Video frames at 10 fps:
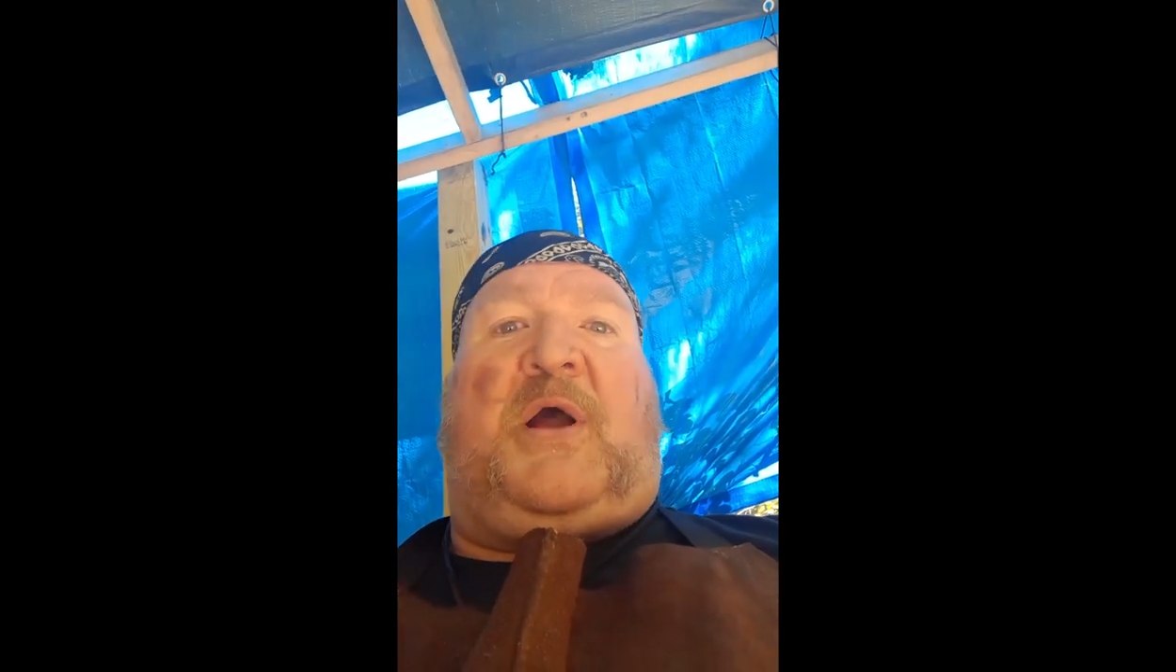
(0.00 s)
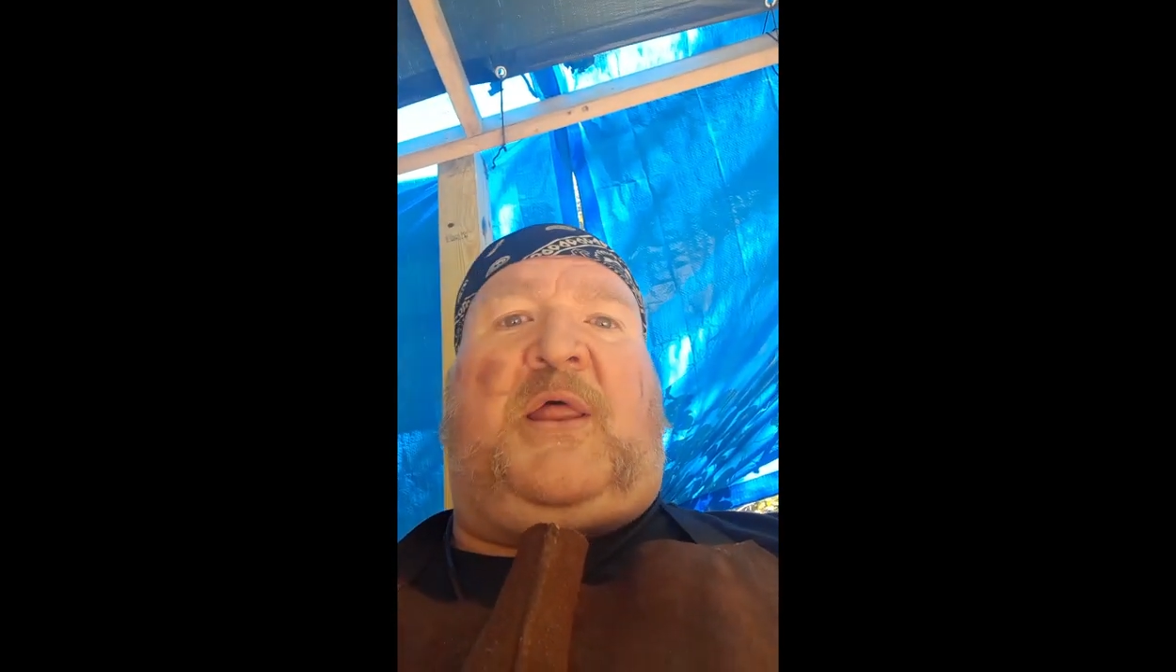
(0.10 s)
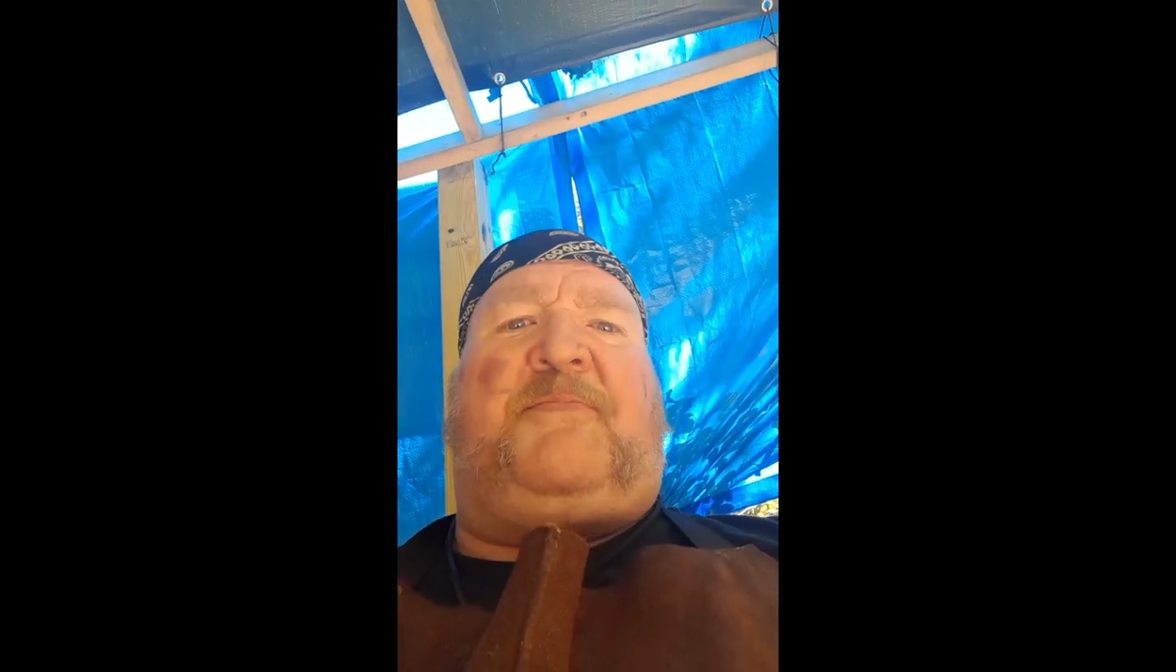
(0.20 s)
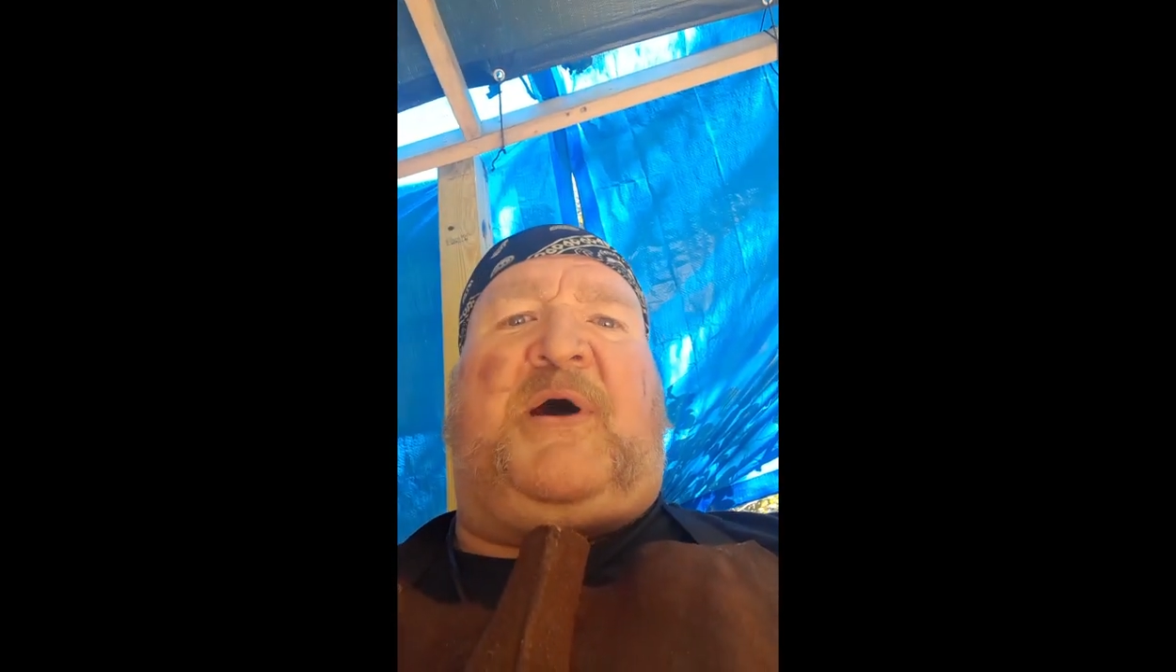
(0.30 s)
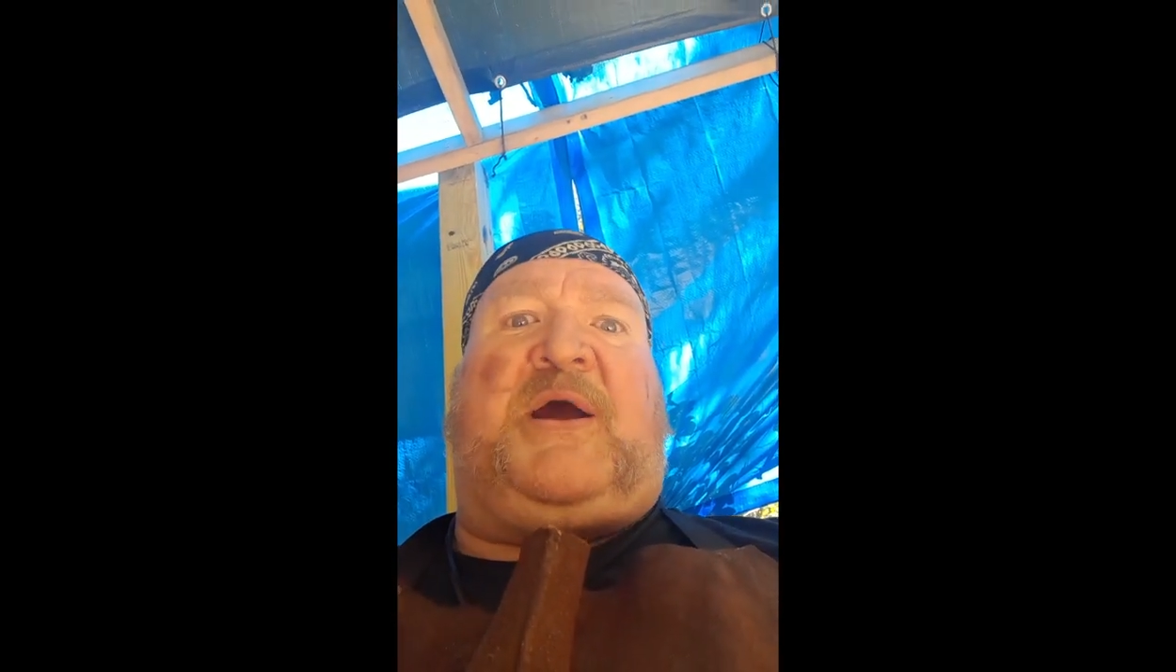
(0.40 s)

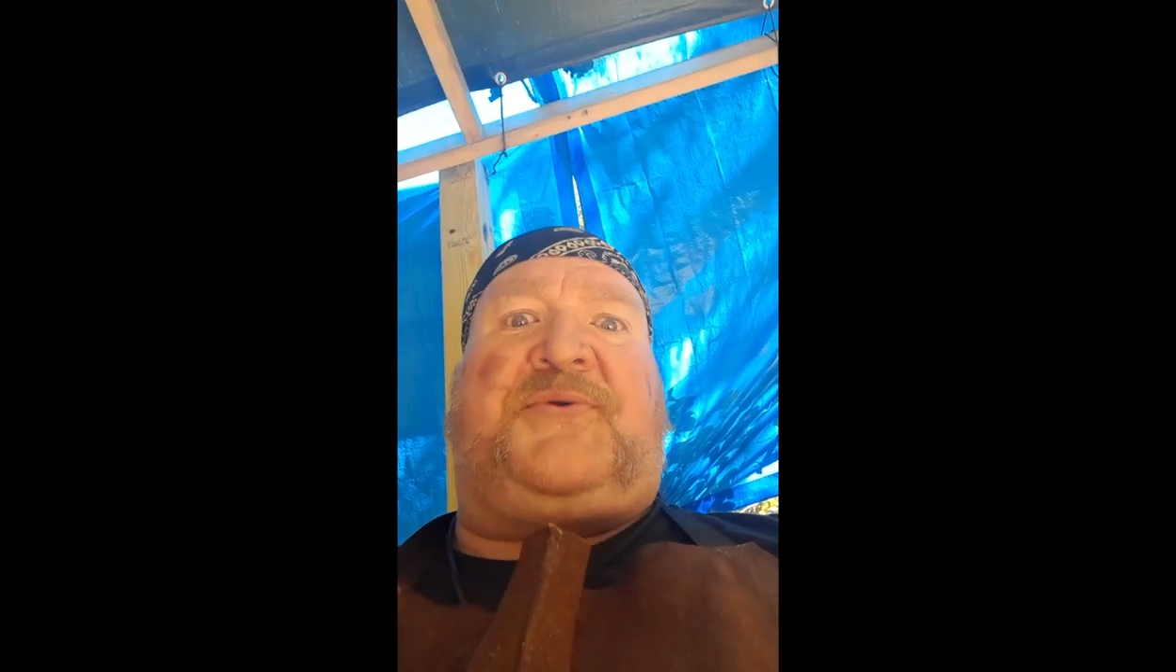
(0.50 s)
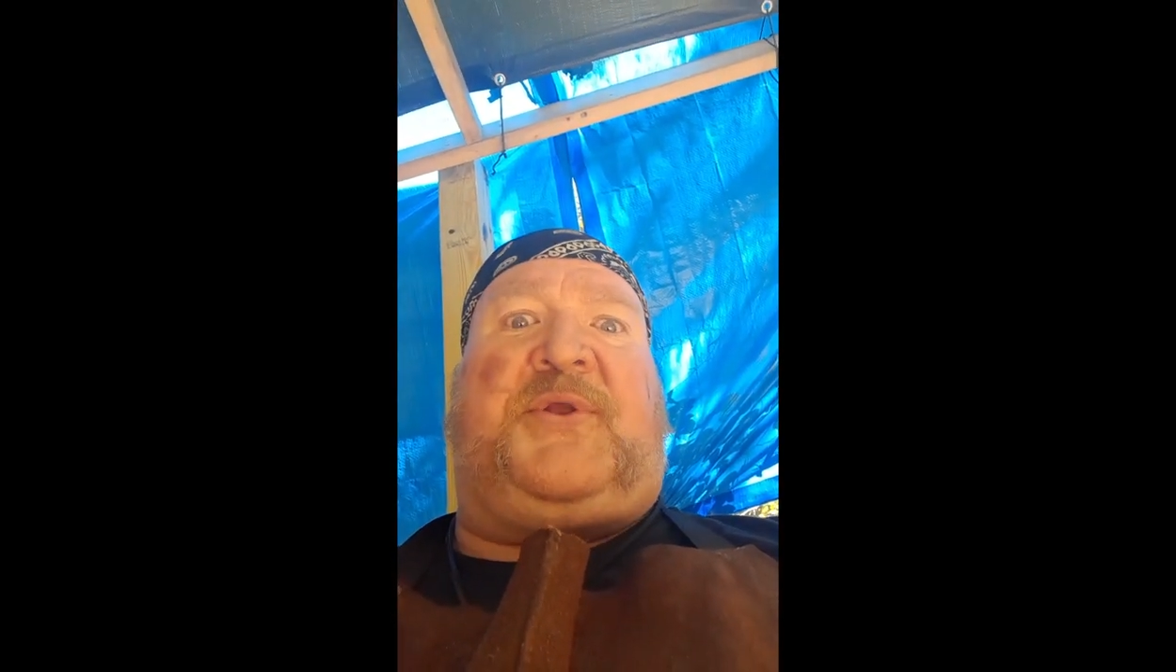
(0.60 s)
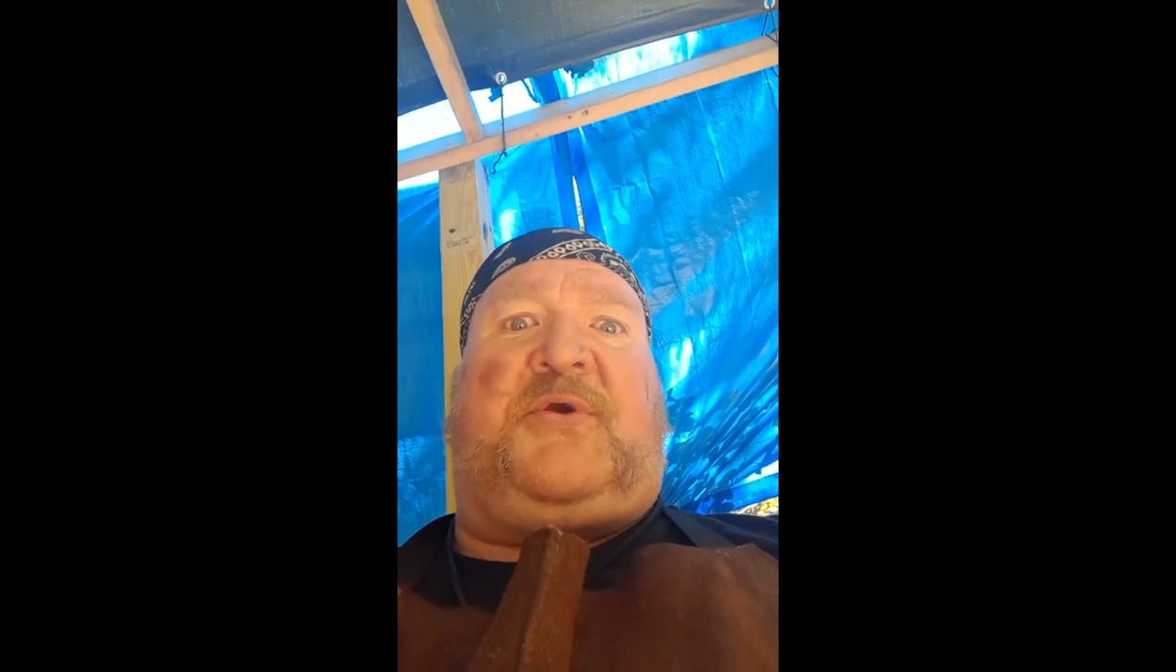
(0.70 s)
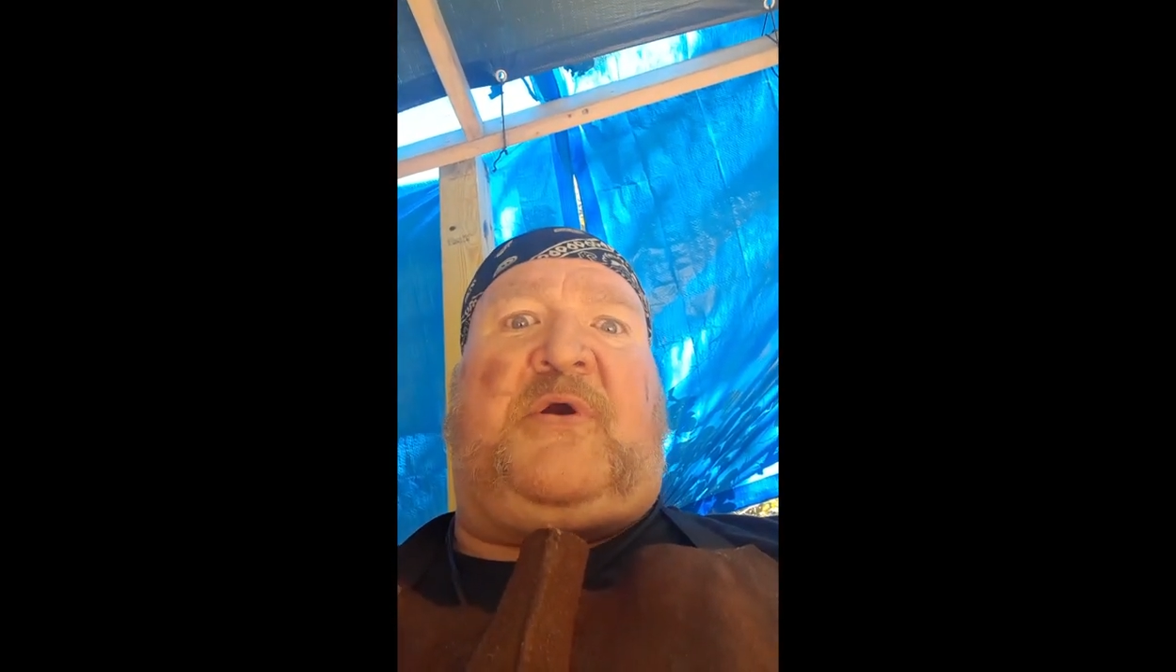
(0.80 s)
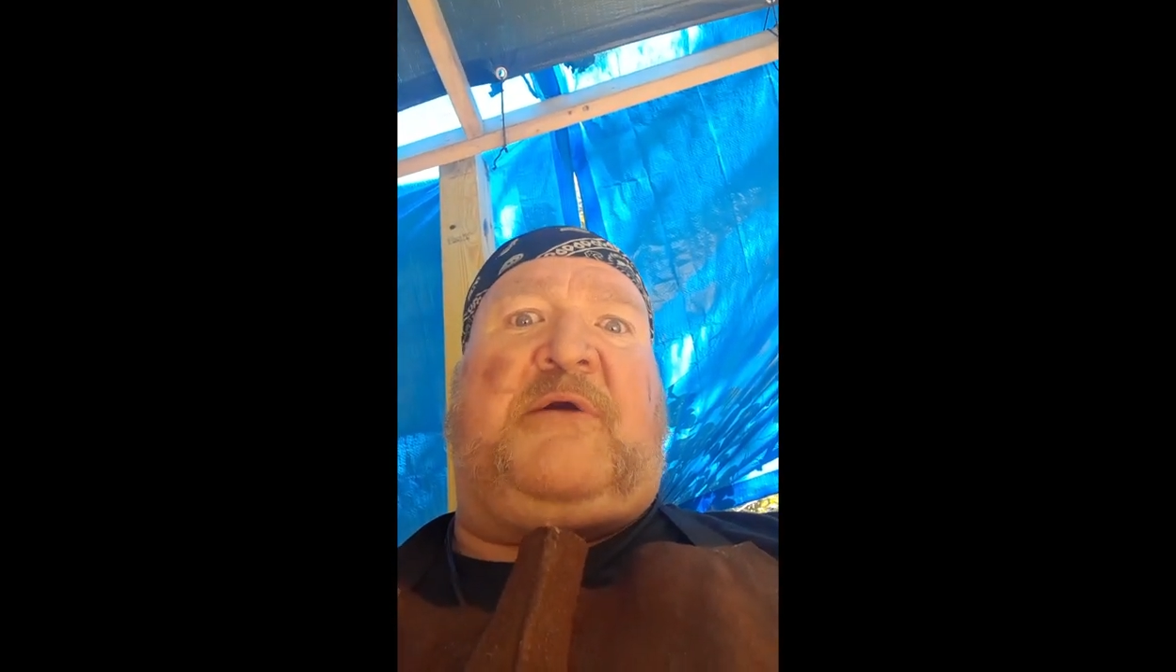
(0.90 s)
I'll
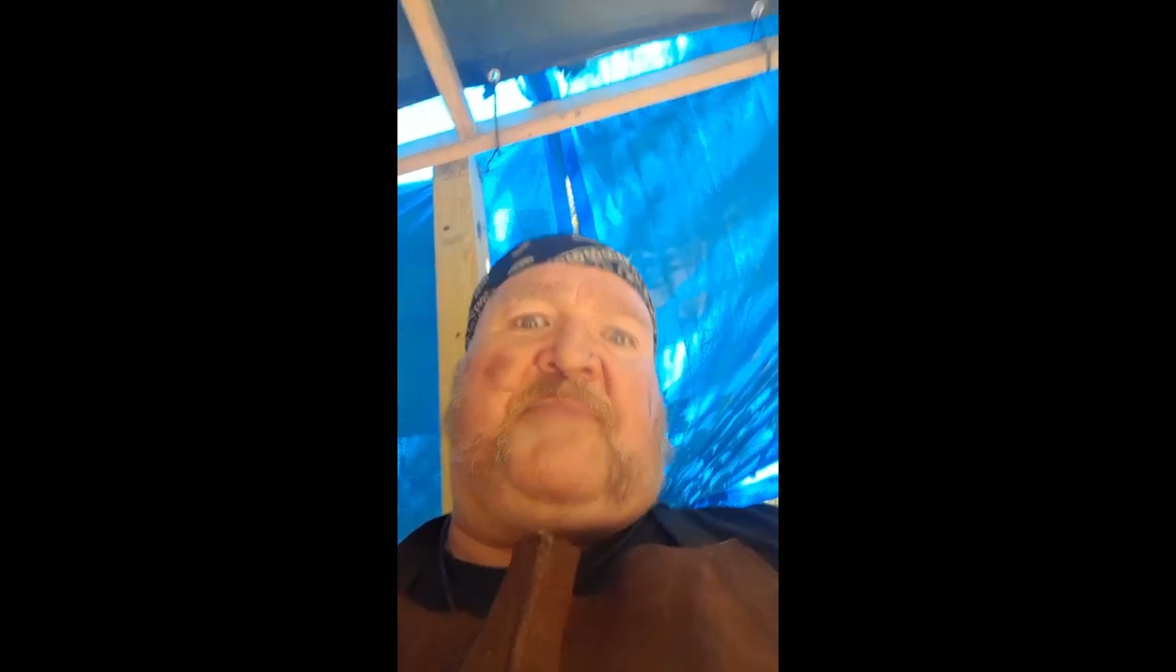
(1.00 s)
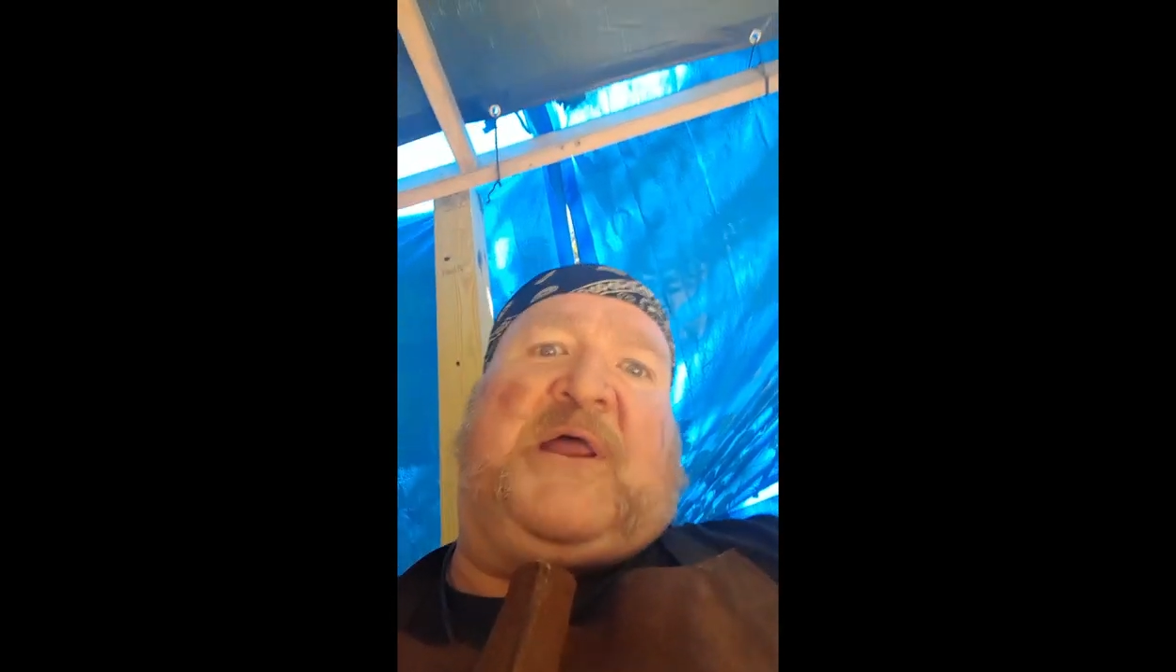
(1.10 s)
epoxy the crap